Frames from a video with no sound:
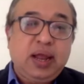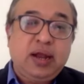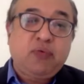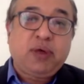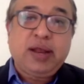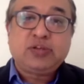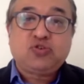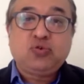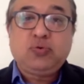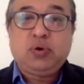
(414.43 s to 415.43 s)
and one has
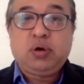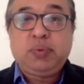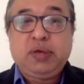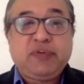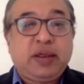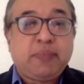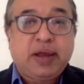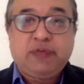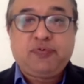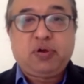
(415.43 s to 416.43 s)
to be very
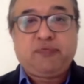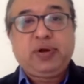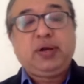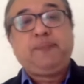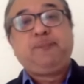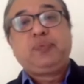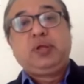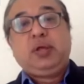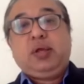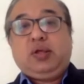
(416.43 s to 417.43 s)
mindful of it.
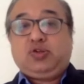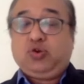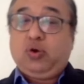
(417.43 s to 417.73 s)
So